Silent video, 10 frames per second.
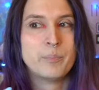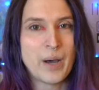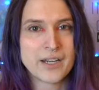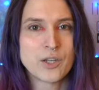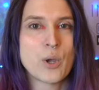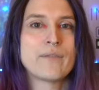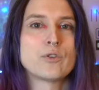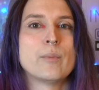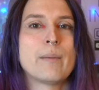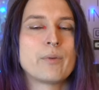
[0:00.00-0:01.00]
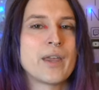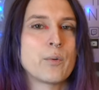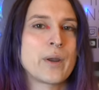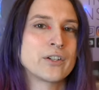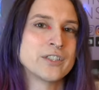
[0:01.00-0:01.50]
But you have to remember
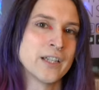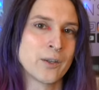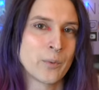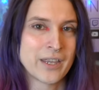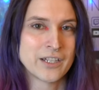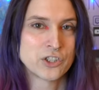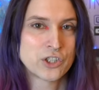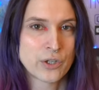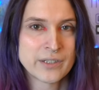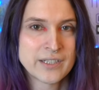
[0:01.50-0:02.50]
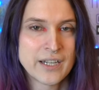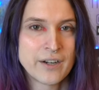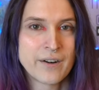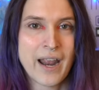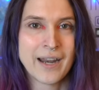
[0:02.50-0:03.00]
that we are dealing with insurance
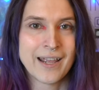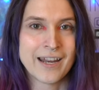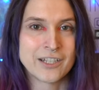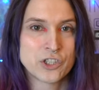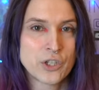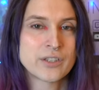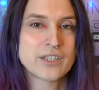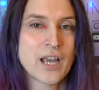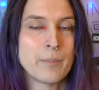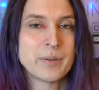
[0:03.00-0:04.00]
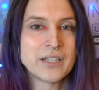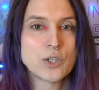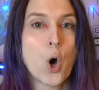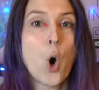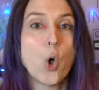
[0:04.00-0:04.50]
here, and an insurance company's
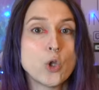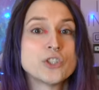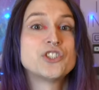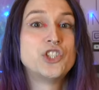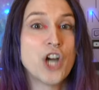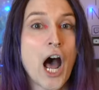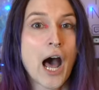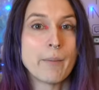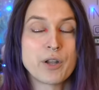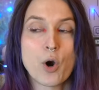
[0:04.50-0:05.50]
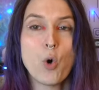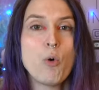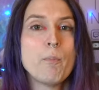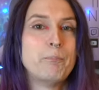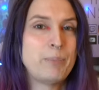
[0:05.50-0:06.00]
whole job, their
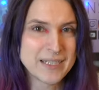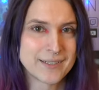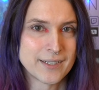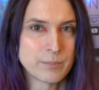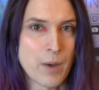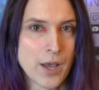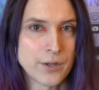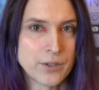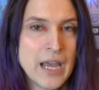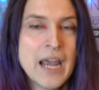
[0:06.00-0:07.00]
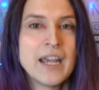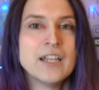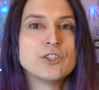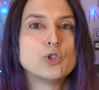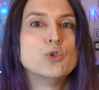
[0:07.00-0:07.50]
whole business model,
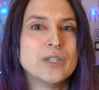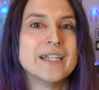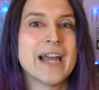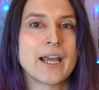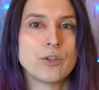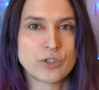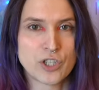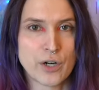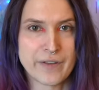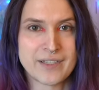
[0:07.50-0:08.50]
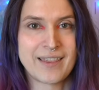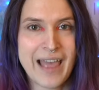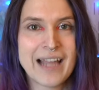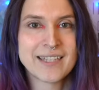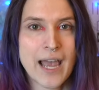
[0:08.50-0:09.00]
is to deny you service.
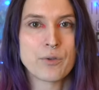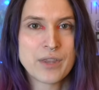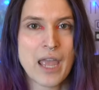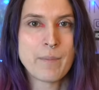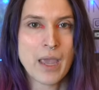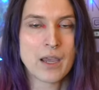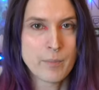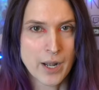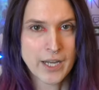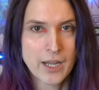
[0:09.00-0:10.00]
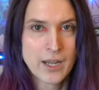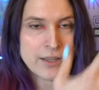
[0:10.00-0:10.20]
That's how they make money.